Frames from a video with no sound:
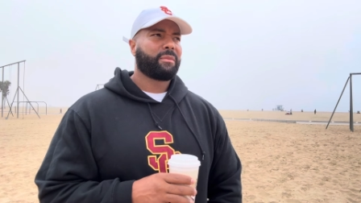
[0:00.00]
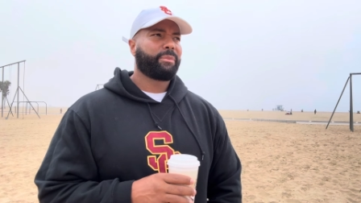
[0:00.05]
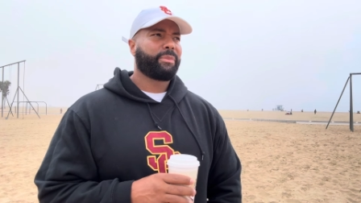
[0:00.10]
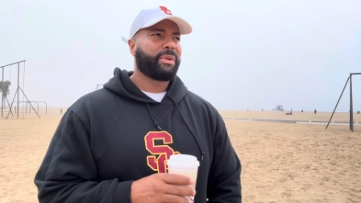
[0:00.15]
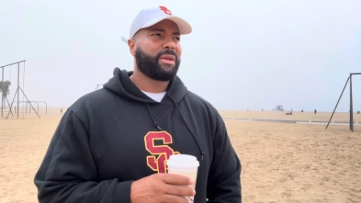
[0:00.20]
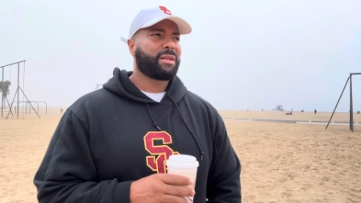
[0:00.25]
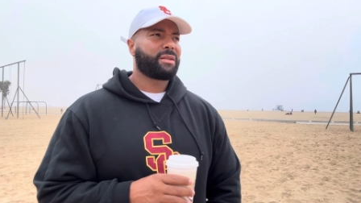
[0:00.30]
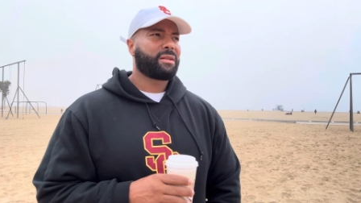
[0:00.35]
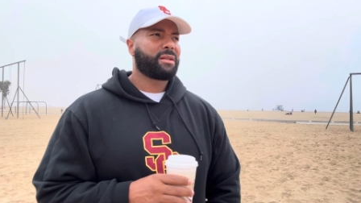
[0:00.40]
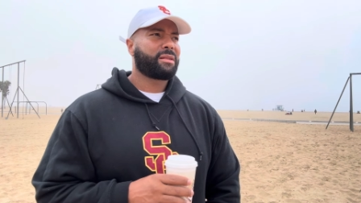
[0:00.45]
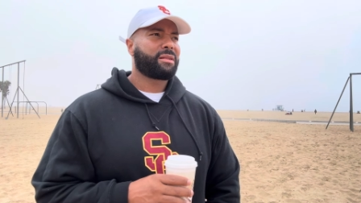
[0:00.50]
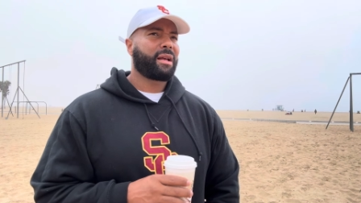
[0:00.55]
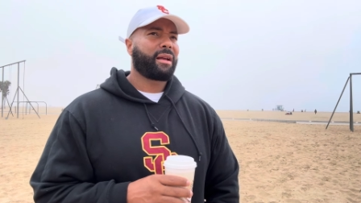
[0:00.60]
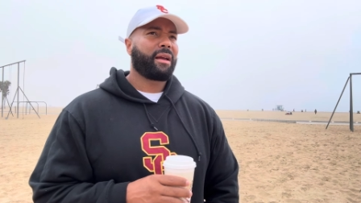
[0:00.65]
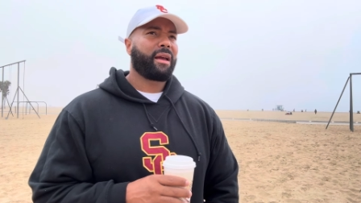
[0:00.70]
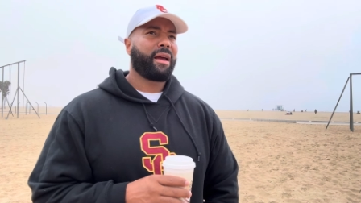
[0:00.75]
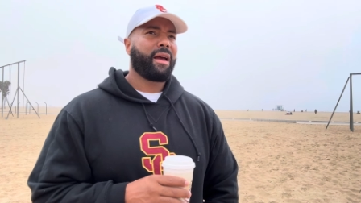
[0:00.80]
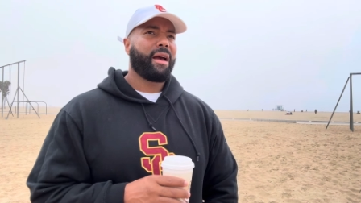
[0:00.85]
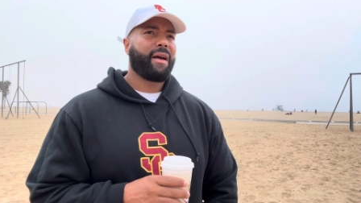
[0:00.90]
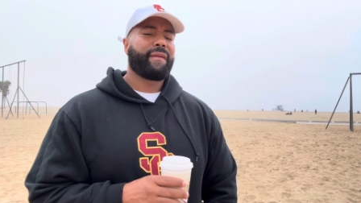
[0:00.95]
Pitched the
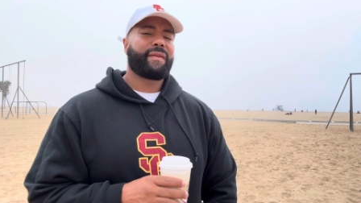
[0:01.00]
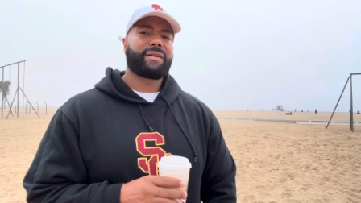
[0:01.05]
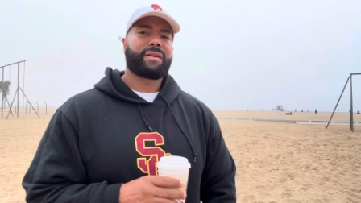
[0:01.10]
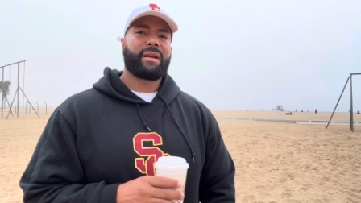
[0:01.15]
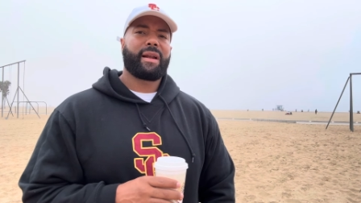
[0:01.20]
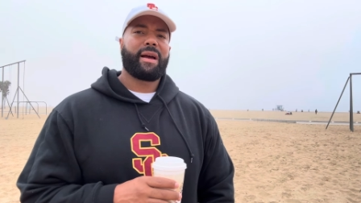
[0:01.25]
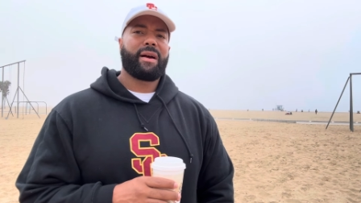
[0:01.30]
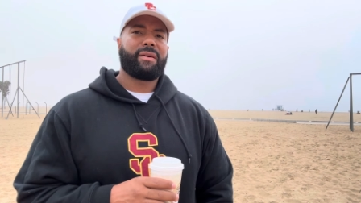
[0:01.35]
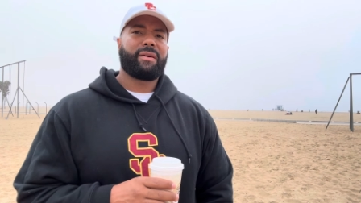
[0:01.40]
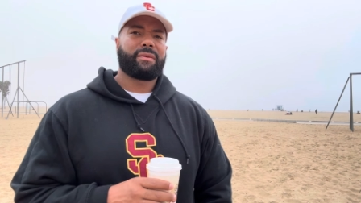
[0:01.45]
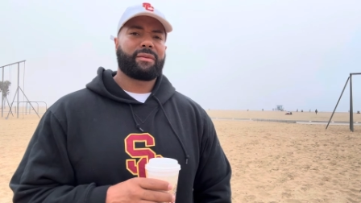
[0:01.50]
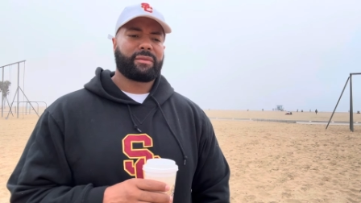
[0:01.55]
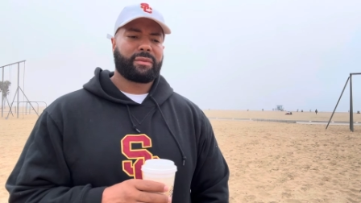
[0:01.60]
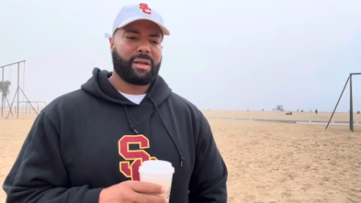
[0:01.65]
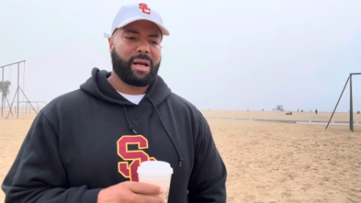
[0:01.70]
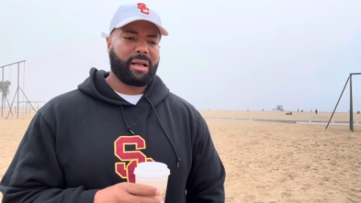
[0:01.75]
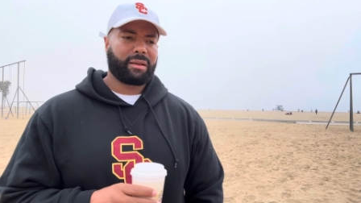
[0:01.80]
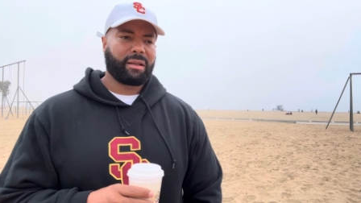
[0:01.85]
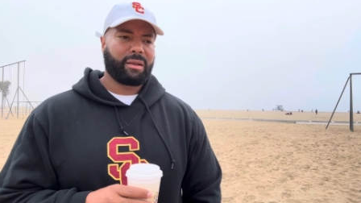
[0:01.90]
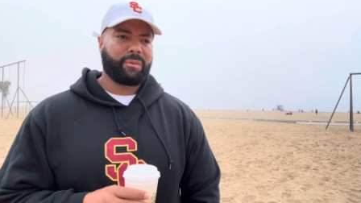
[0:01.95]
second half shutout.
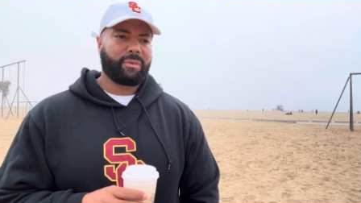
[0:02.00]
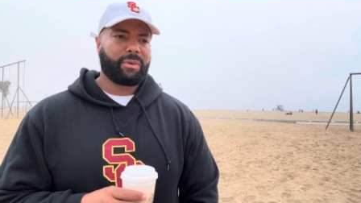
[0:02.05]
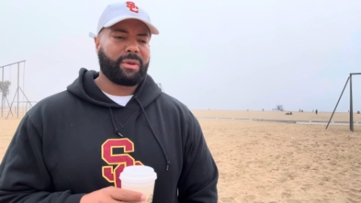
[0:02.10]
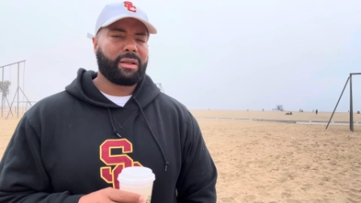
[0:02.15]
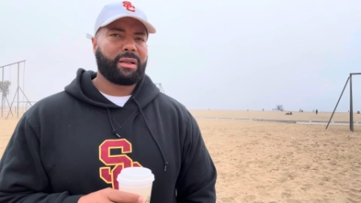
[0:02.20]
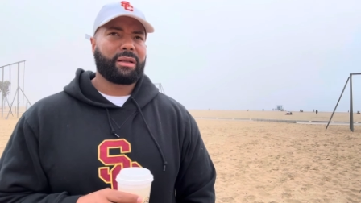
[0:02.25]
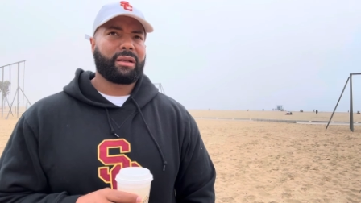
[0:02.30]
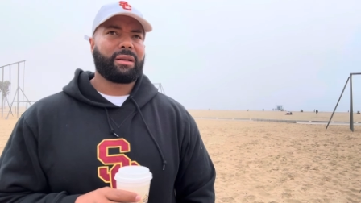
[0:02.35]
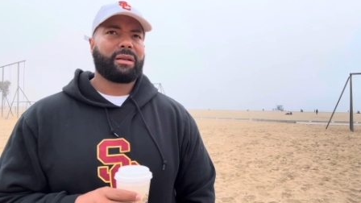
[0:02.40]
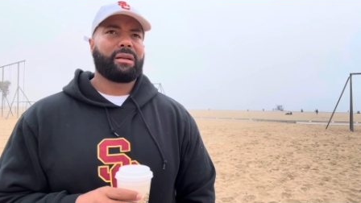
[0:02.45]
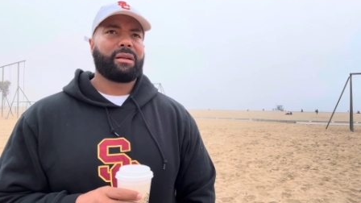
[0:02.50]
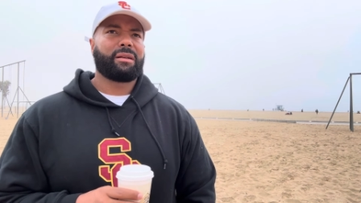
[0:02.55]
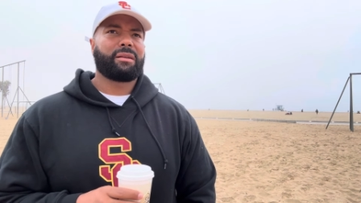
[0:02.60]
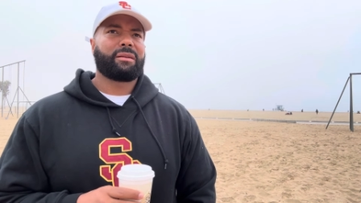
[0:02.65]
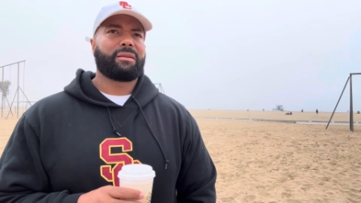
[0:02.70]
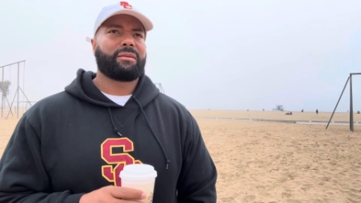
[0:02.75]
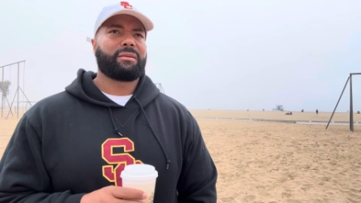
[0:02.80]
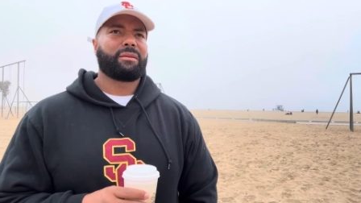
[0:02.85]
I think we looked good.